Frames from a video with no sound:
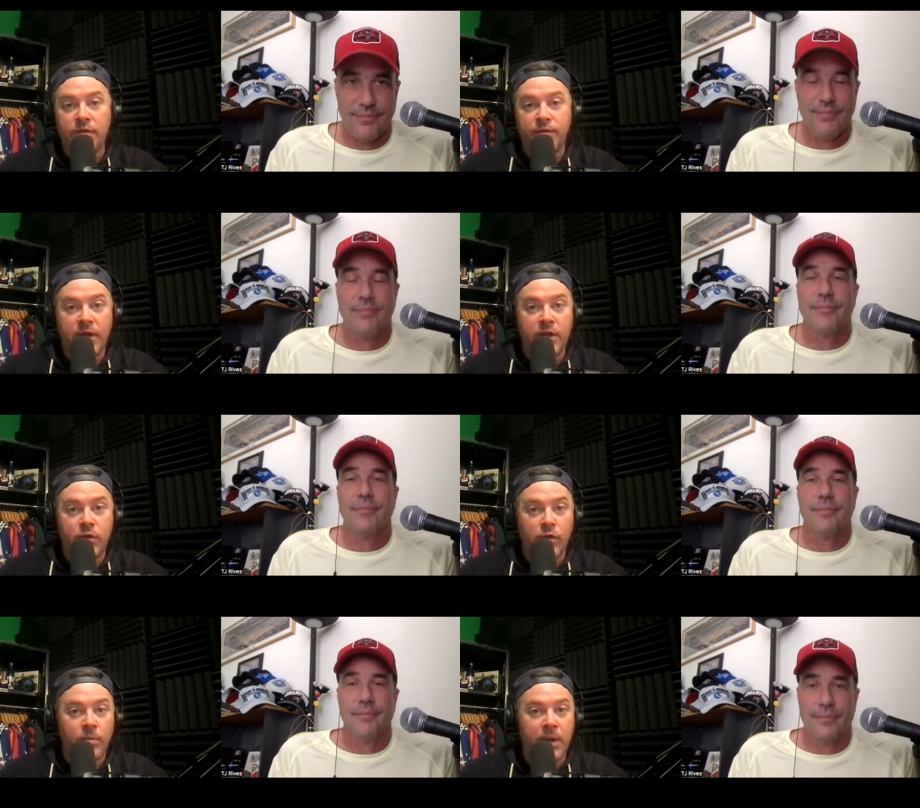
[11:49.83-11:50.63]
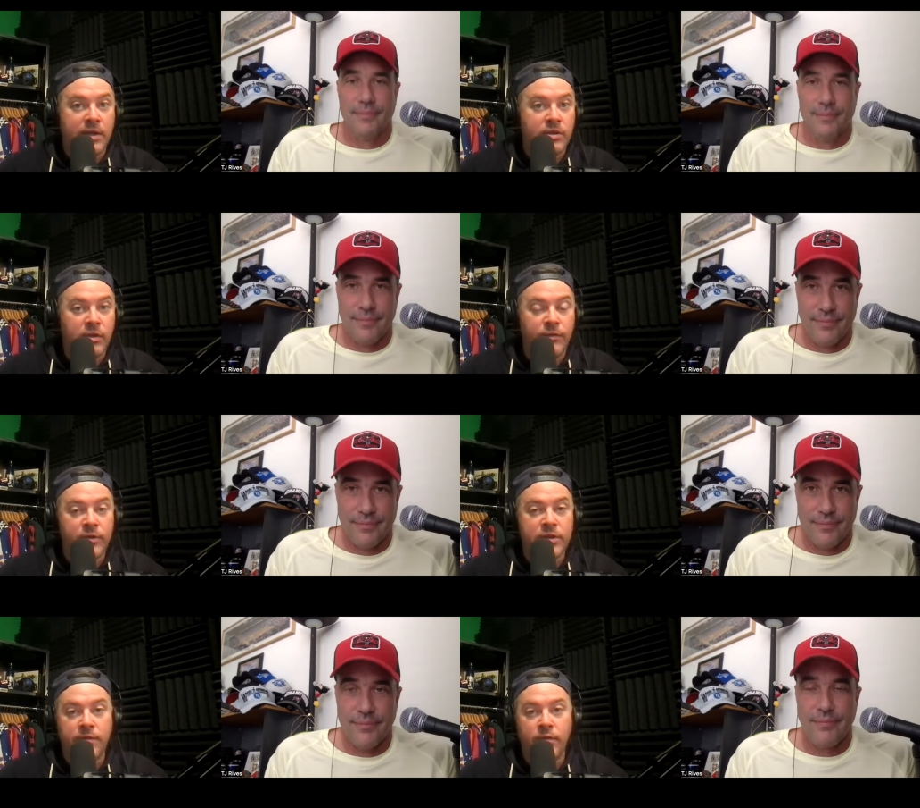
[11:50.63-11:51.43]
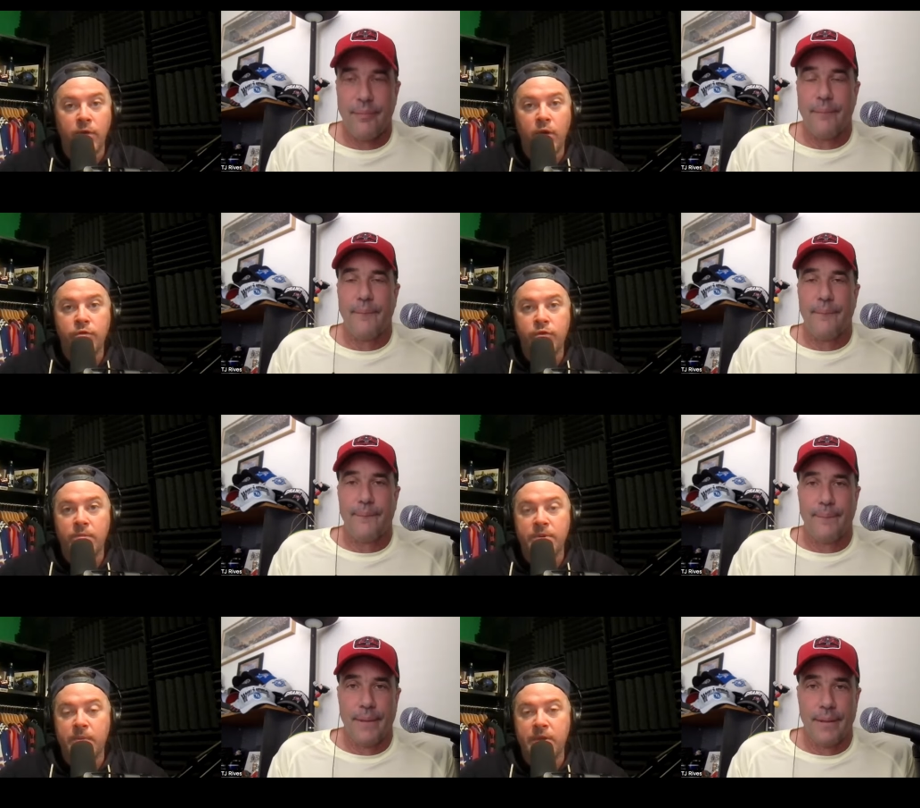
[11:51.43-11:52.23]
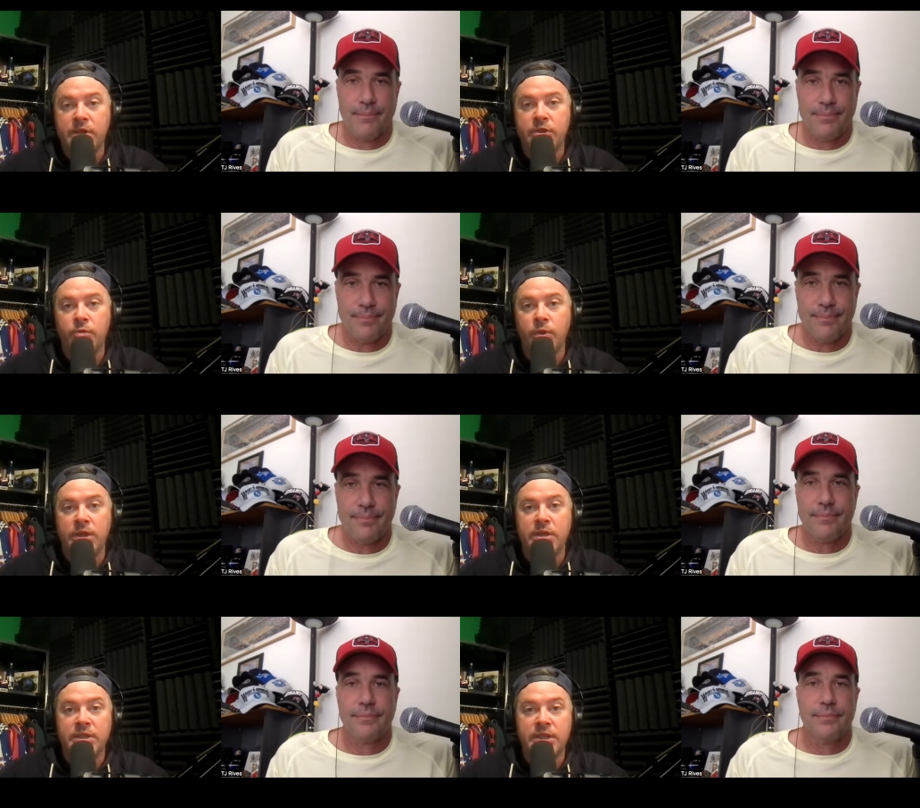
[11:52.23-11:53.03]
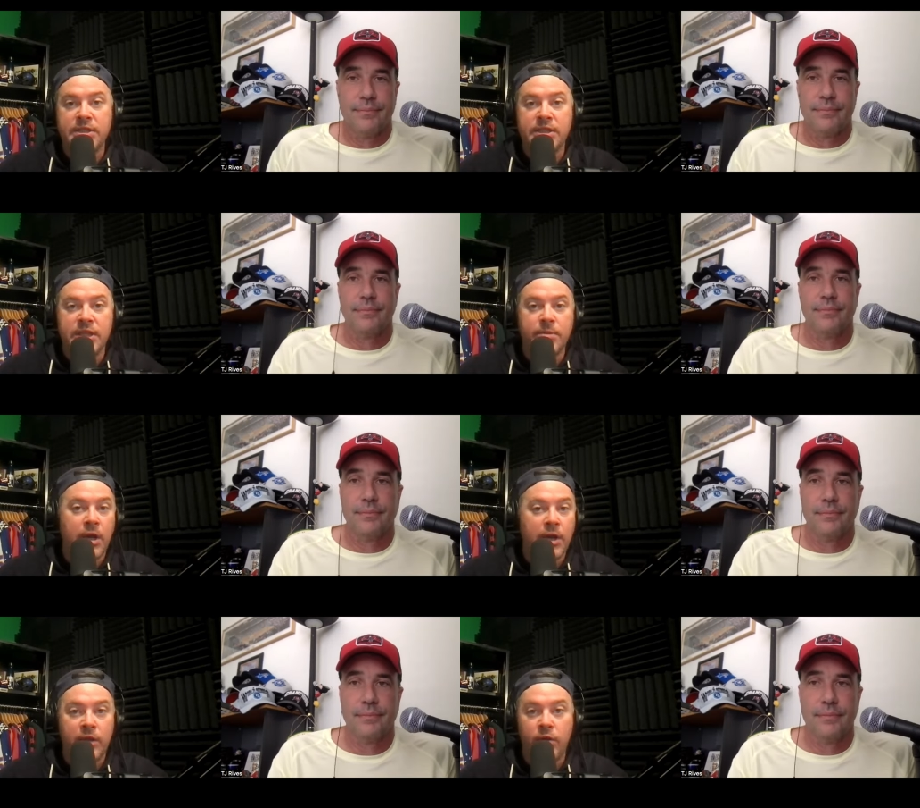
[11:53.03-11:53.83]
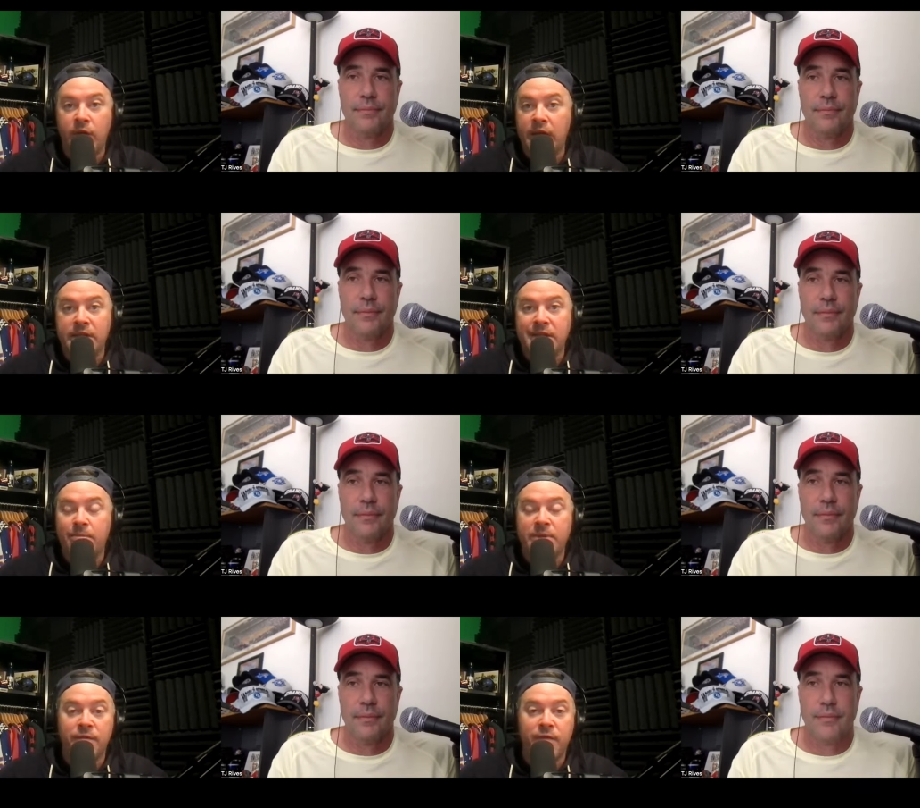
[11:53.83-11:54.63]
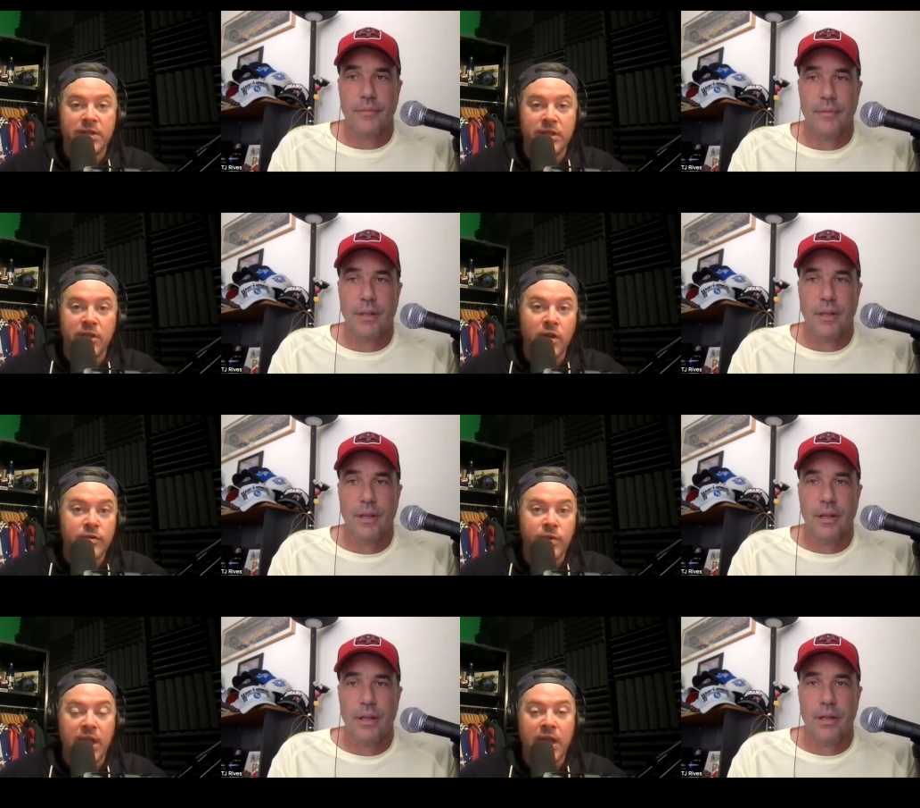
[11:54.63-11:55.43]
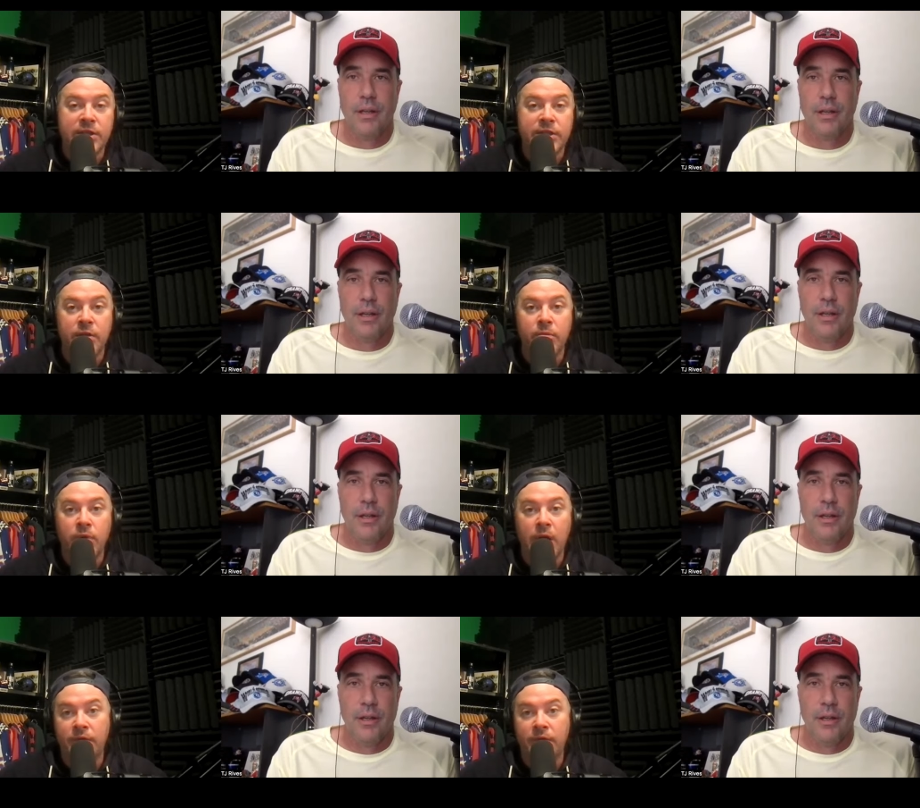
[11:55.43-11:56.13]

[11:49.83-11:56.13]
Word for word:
Speaker 1: to fade quarterbacks on their first ever road trip, especially to one that's a decent team. Now, Illinois had the top defense in the country last year.